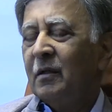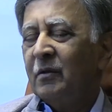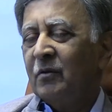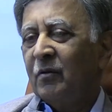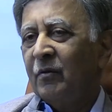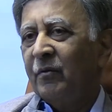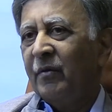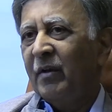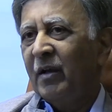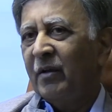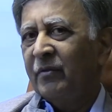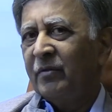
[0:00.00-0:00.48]

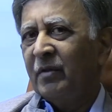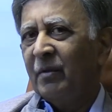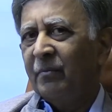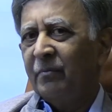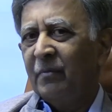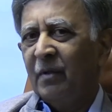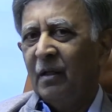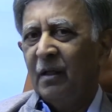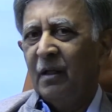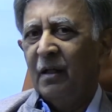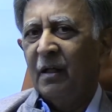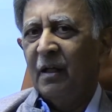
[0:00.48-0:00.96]
So we have
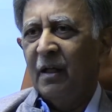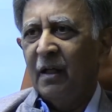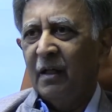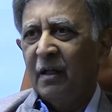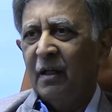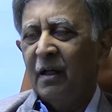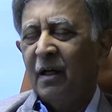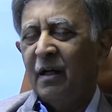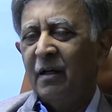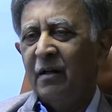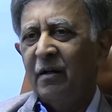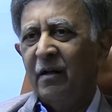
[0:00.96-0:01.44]
something
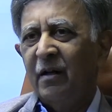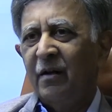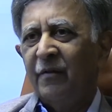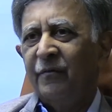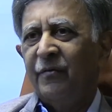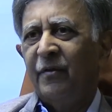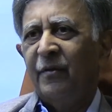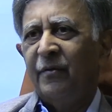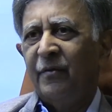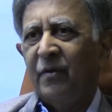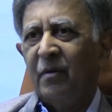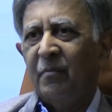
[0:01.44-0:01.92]
like
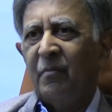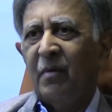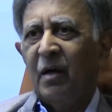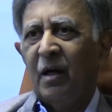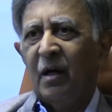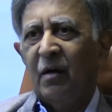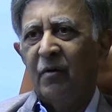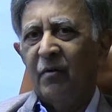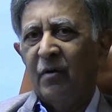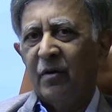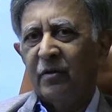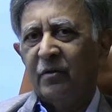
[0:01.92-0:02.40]
150
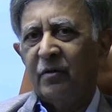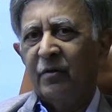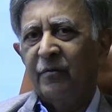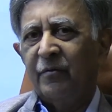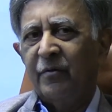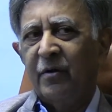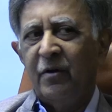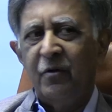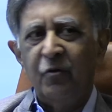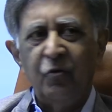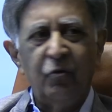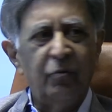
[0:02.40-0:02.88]
megawatts
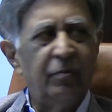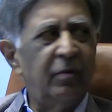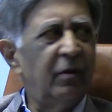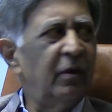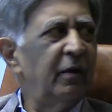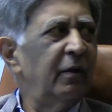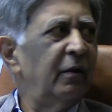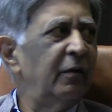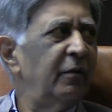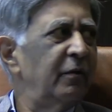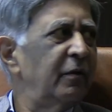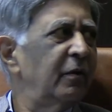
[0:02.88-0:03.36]
of
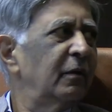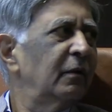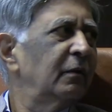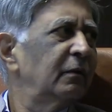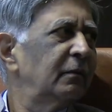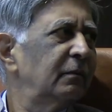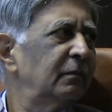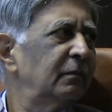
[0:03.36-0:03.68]
renewable energy.